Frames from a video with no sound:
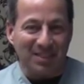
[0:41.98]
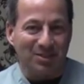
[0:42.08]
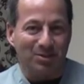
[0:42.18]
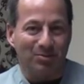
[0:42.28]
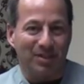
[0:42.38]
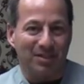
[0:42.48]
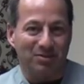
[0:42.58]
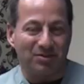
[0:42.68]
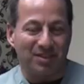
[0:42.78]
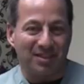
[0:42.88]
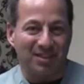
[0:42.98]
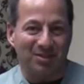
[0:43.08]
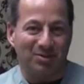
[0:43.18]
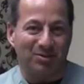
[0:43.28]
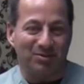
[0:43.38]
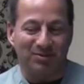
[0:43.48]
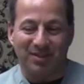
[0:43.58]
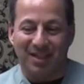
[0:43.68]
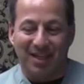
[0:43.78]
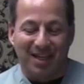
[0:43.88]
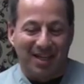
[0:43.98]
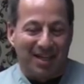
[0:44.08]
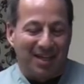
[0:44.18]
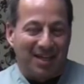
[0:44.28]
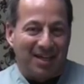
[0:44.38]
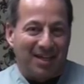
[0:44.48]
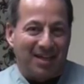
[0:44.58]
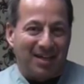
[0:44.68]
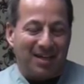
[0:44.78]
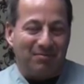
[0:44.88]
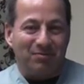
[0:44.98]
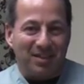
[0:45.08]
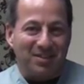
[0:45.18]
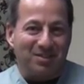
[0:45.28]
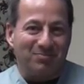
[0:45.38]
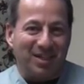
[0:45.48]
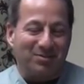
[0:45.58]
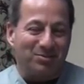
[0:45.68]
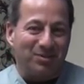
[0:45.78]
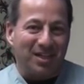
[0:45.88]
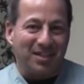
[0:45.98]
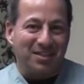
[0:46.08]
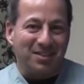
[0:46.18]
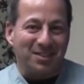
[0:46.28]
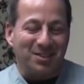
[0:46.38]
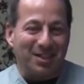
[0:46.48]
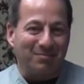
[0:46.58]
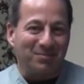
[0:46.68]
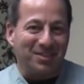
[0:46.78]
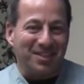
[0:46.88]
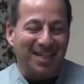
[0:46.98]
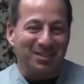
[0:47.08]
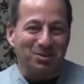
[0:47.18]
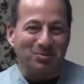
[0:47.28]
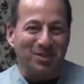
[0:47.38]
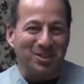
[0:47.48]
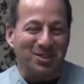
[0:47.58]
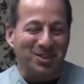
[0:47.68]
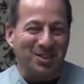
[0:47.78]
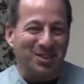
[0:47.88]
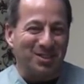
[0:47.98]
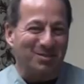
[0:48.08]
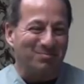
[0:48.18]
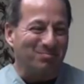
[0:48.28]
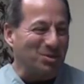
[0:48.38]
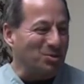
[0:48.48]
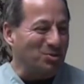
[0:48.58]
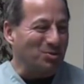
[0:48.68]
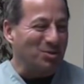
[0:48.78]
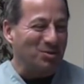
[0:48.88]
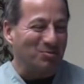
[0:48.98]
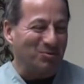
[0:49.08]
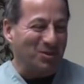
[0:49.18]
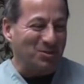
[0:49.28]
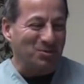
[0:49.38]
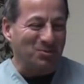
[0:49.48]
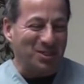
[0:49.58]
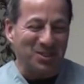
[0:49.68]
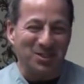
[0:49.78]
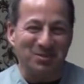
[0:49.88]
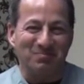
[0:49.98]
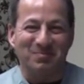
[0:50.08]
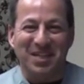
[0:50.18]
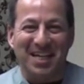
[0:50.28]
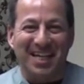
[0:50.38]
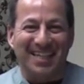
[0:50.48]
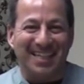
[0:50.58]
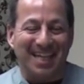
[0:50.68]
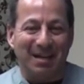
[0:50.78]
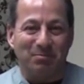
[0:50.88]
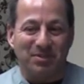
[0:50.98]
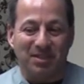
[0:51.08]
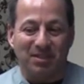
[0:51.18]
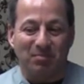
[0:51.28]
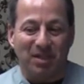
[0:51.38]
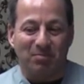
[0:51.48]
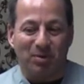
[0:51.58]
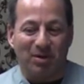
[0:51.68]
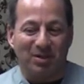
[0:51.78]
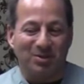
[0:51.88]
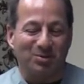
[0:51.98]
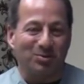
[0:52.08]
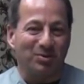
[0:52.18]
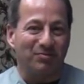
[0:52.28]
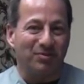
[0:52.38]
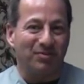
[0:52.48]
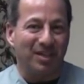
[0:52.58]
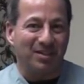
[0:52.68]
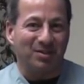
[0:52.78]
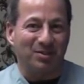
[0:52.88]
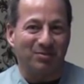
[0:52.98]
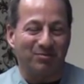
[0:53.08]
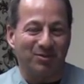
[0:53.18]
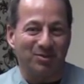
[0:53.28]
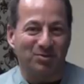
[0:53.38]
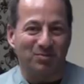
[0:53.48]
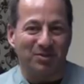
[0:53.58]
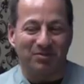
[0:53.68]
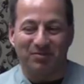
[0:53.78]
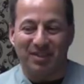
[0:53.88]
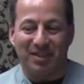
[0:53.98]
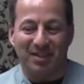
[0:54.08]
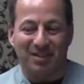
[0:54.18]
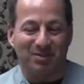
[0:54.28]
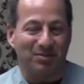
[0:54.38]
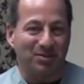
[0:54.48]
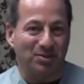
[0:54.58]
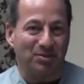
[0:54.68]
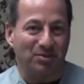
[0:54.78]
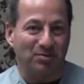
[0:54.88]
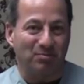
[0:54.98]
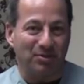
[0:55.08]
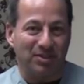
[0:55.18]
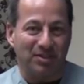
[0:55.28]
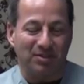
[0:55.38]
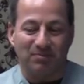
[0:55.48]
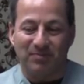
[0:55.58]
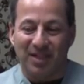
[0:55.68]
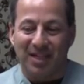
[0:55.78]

So estrogen controls hot flashes, vaginal dryness, insomnia, night sweats, mood fluctuation that happens in the menopause or if you've had the ovaries removed during a surgical procedure.